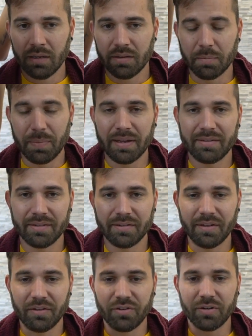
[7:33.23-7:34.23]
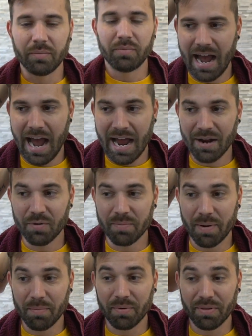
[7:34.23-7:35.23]
the best decision. I
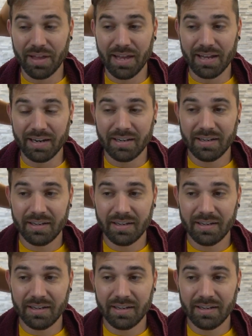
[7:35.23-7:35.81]
remember then. Remember, I